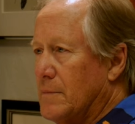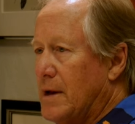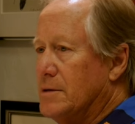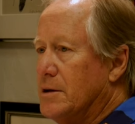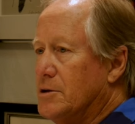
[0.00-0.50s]

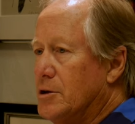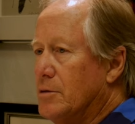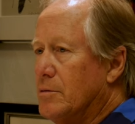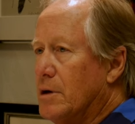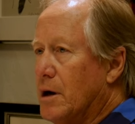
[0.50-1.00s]
And did you
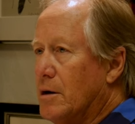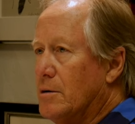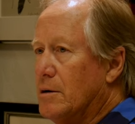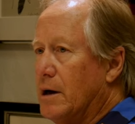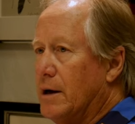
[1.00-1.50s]

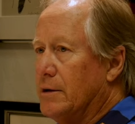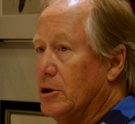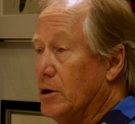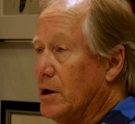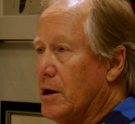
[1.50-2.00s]
go and
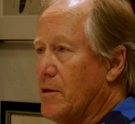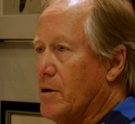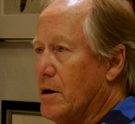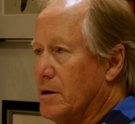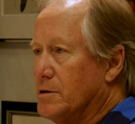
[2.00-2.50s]
look at other
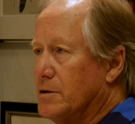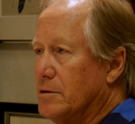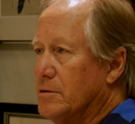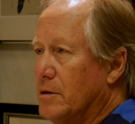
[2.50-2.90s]
artists too? Do